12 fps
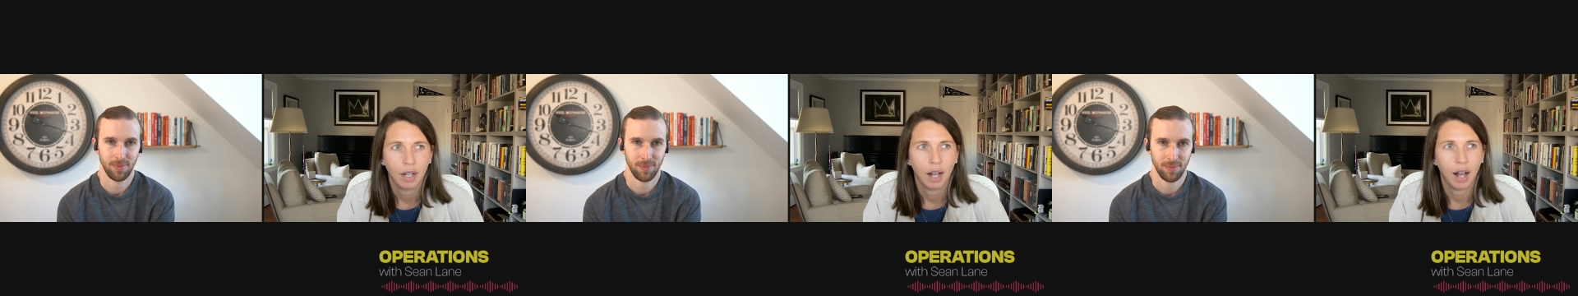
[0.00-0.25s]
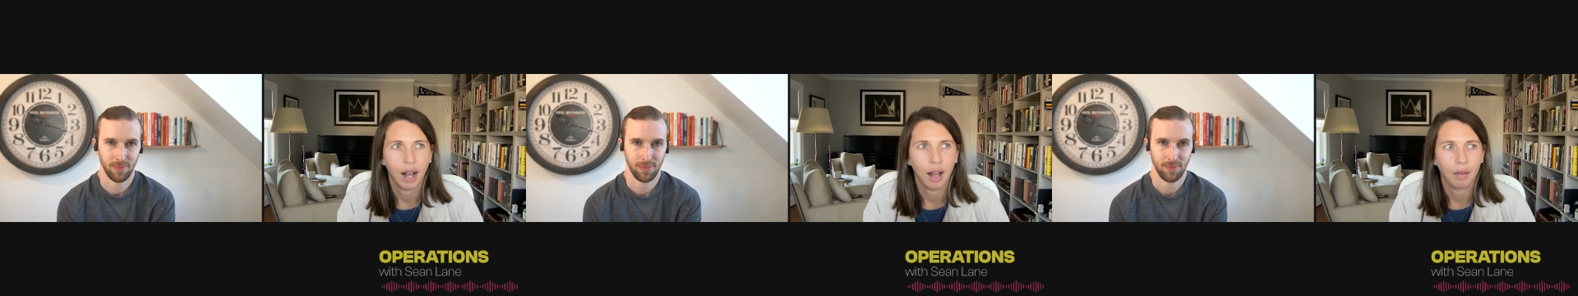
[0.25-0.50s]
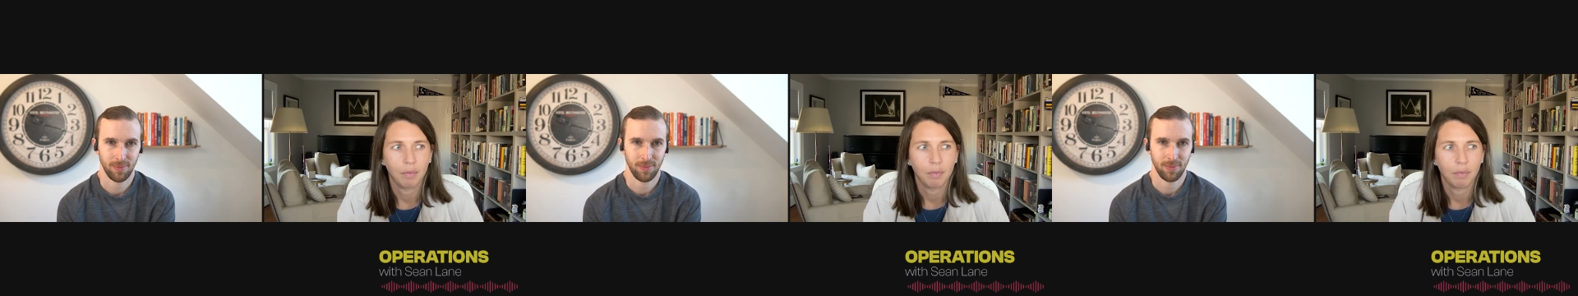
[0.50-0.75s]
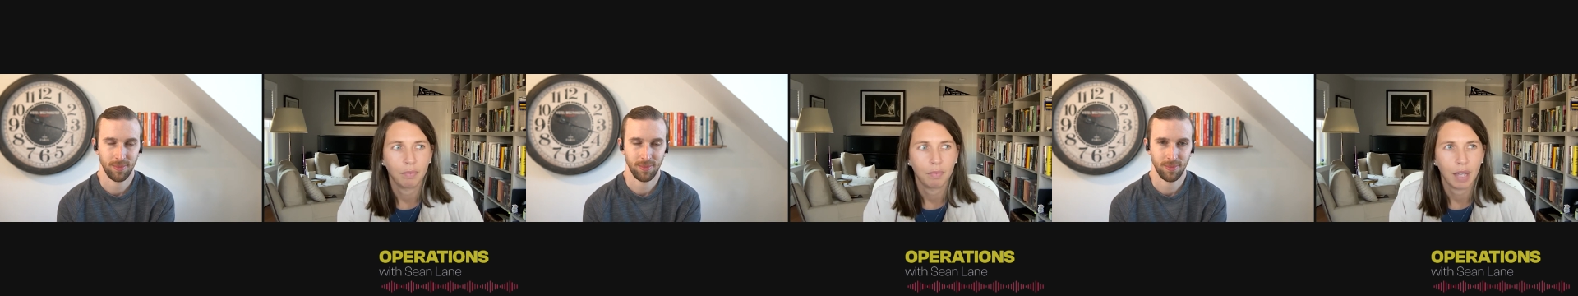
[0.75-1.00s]

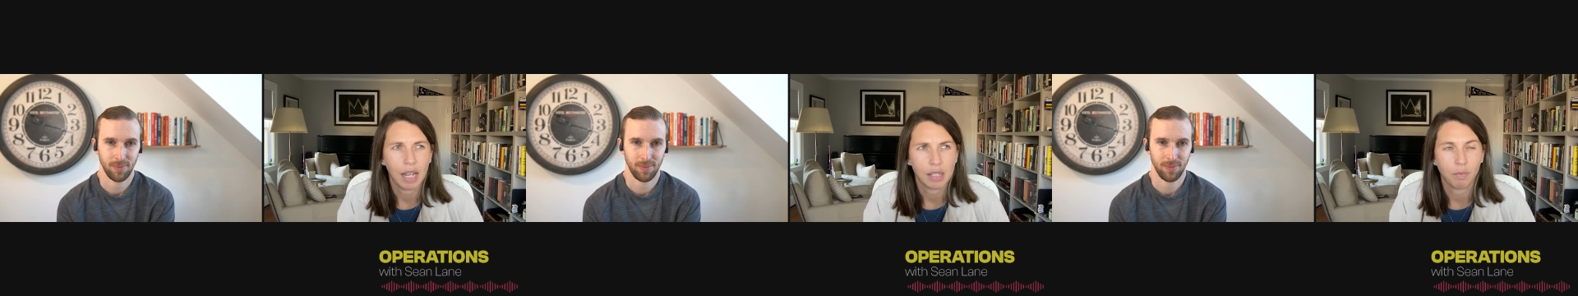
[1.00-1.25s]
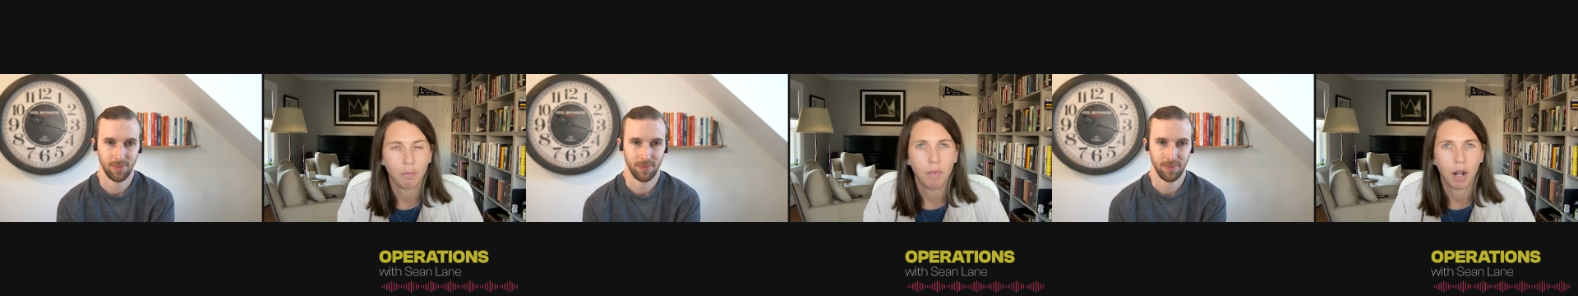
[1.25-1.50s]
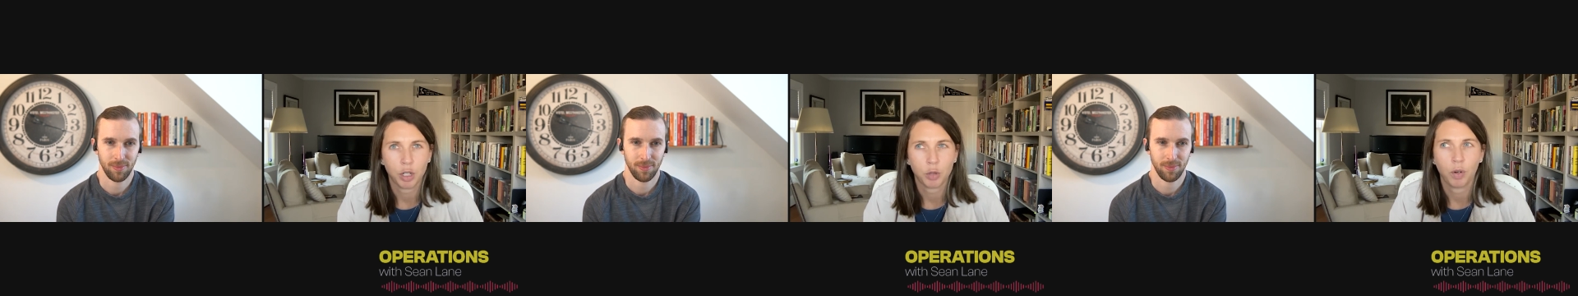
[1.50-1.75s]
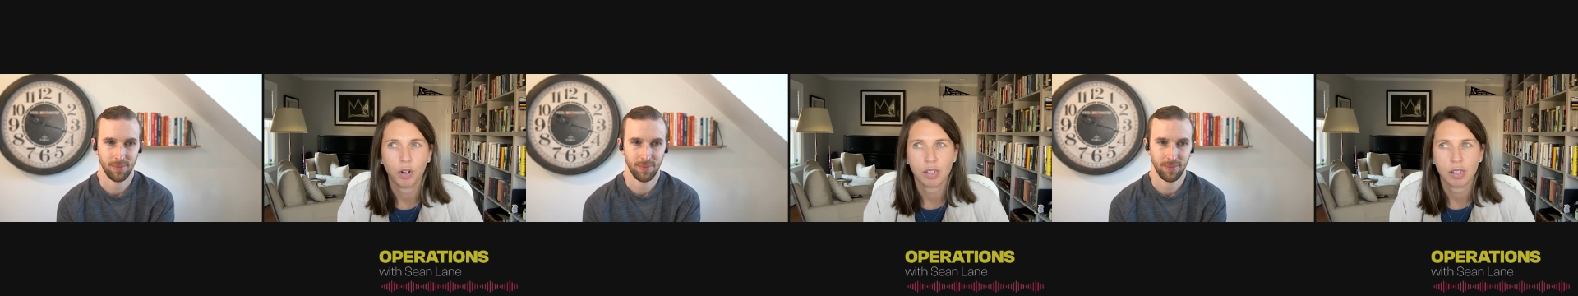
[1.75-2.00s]
Speaker 1: Um, it's a much
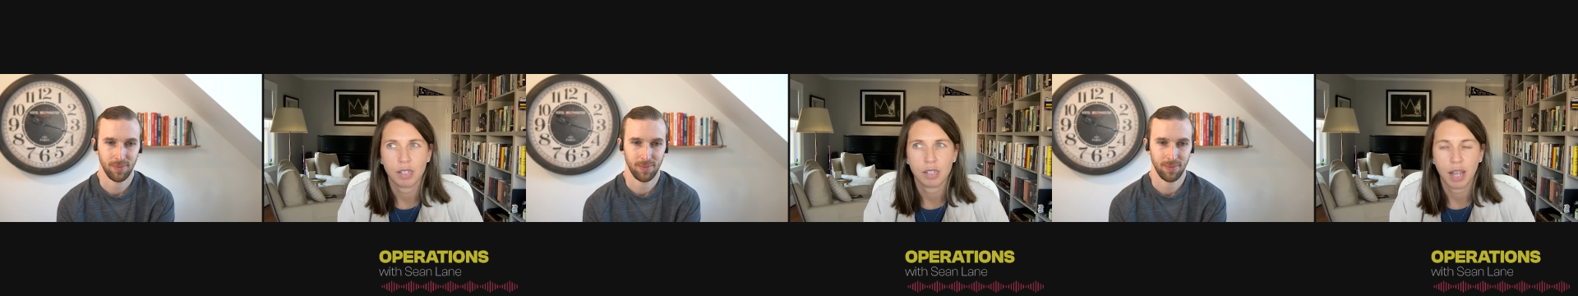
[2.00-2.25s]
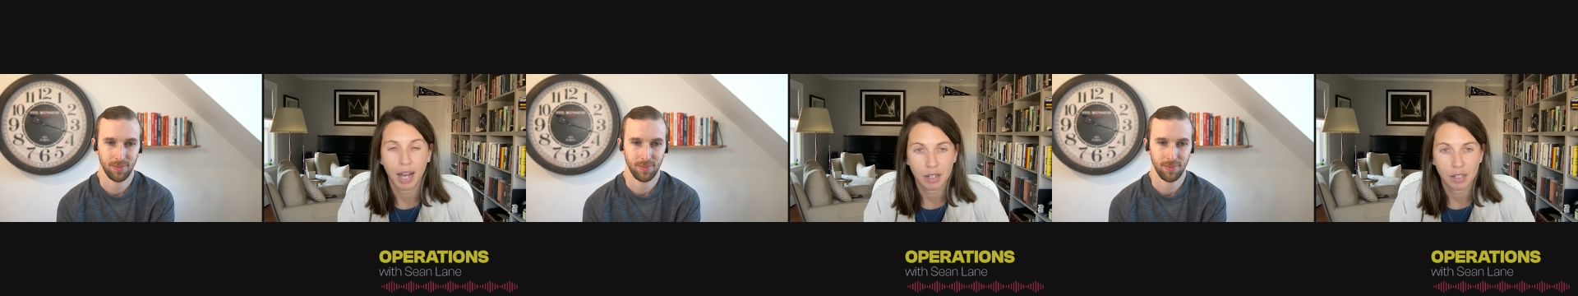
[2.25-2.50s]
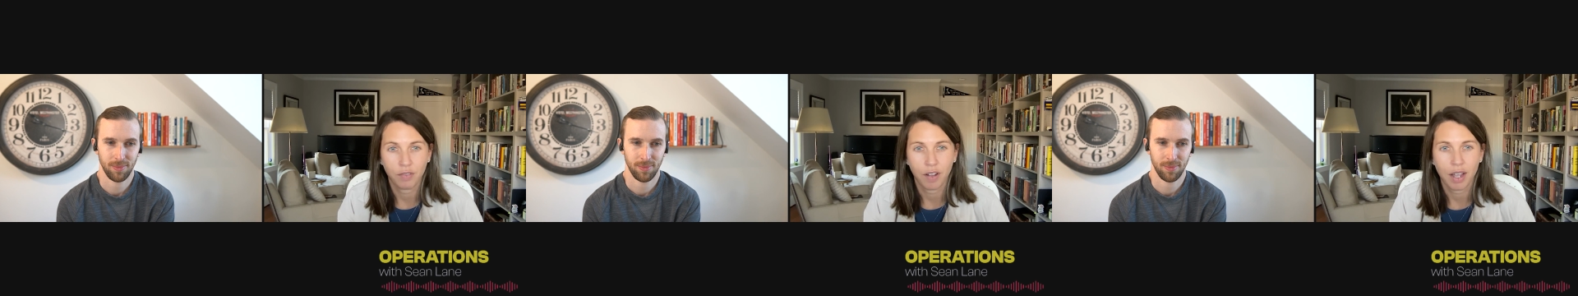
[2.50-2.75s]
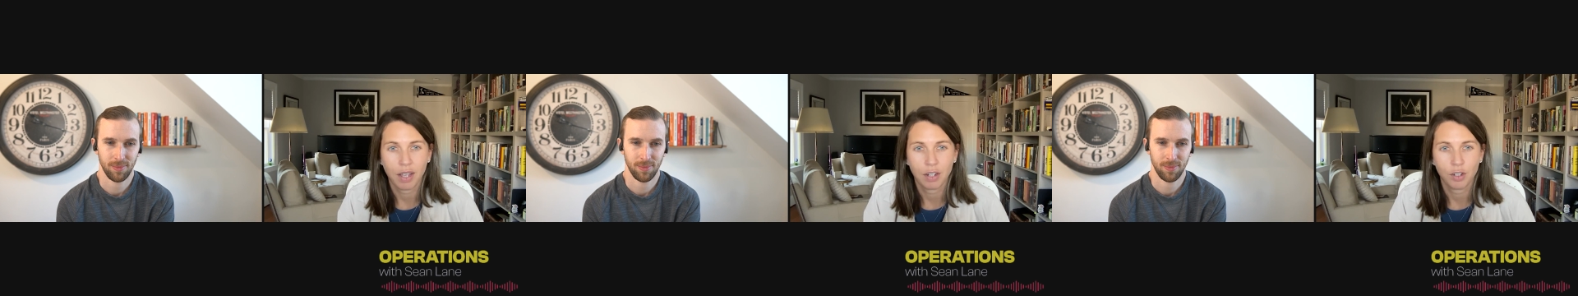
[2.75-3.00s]
more
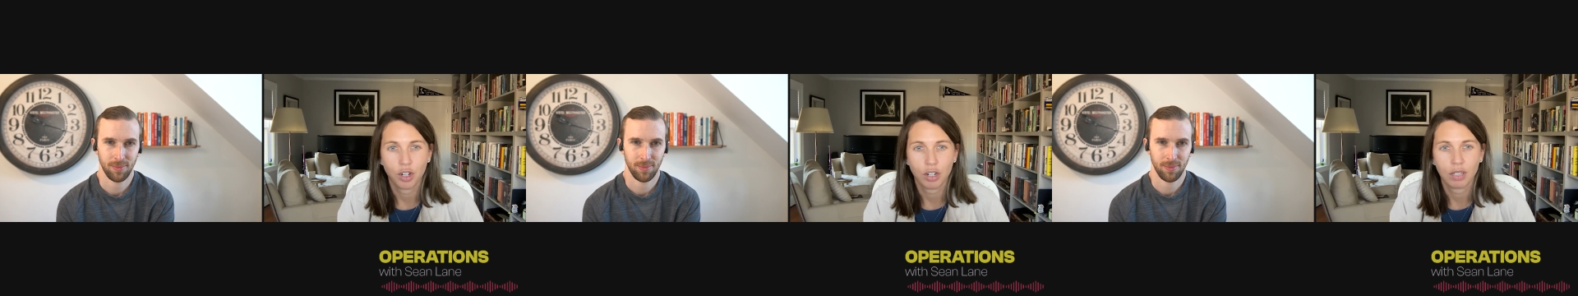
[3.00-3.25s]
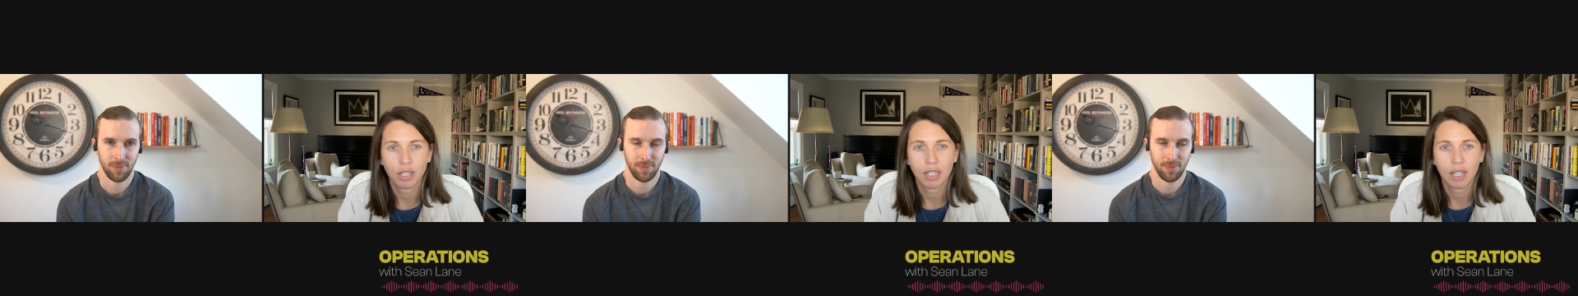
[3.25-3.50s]
satisfying journey,